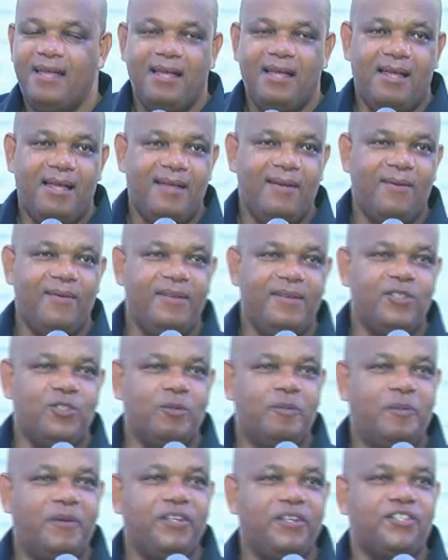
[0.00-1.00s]
went to
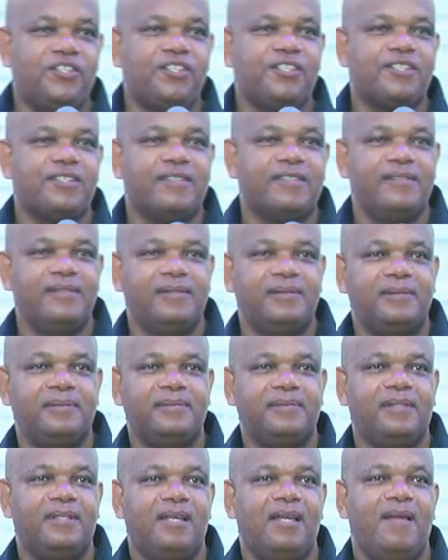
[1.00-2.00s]
preach.
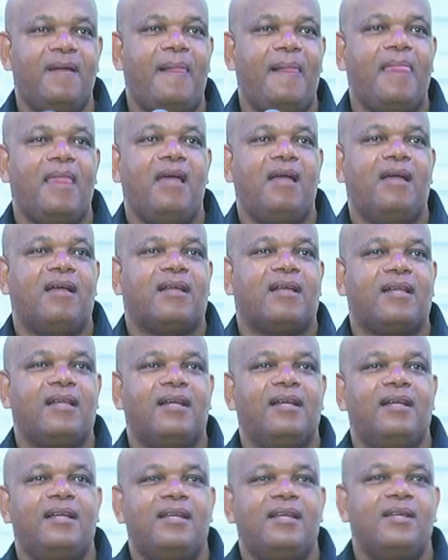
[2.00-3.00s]
You
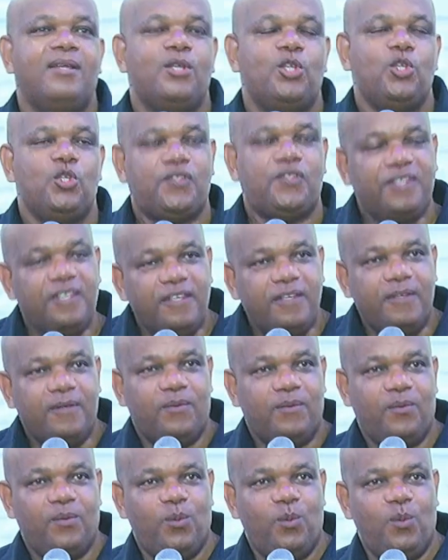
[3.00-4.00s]
see,
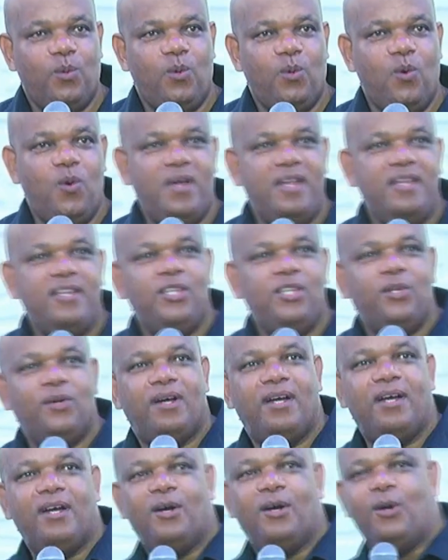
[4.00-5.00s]
when you
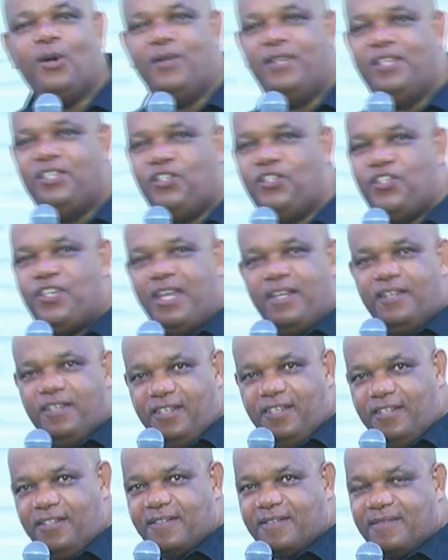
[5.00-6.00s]
are on a
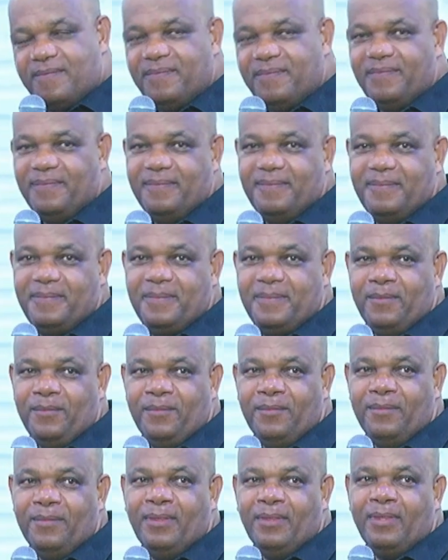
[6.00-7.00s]
journey
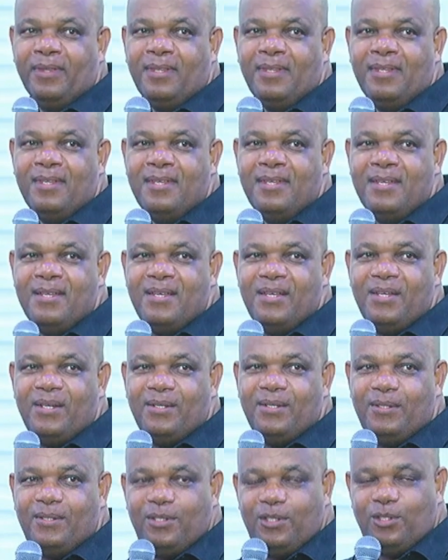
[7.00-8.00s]

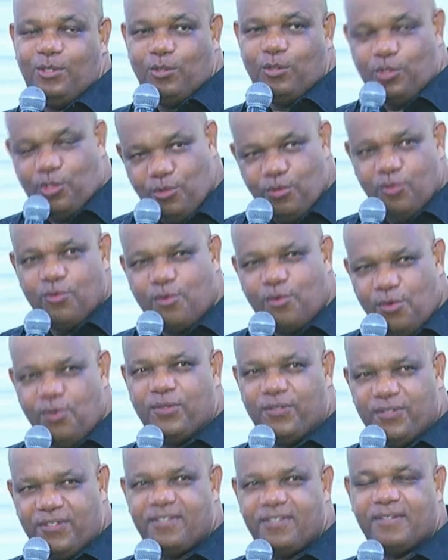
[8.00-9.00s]
to do
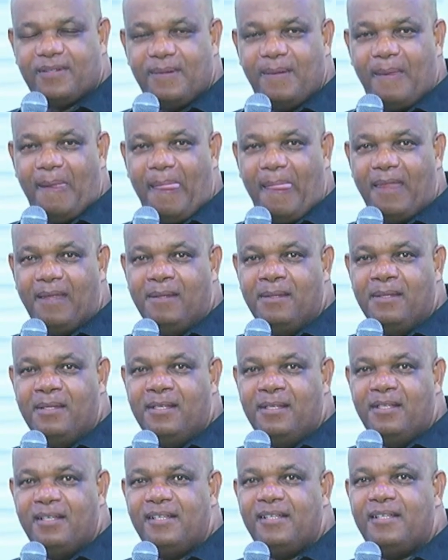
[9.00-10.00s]
good,
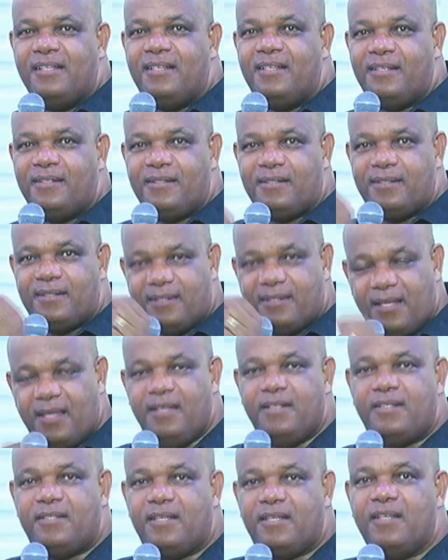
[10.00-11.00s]

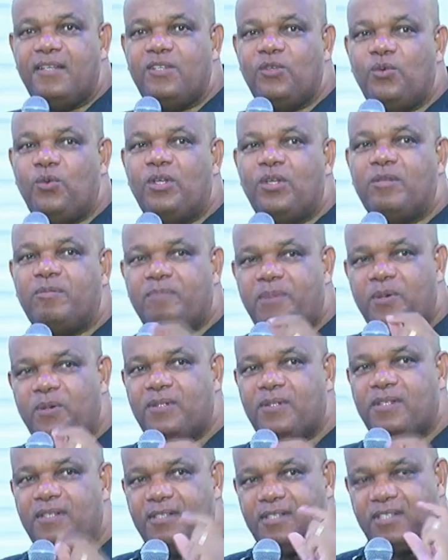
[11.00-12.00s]
Satan will
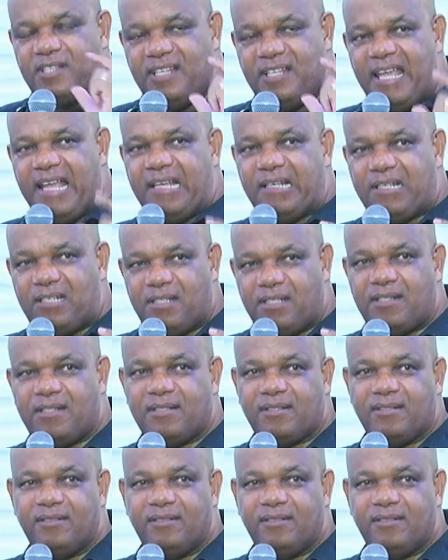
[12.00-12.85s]
put snares.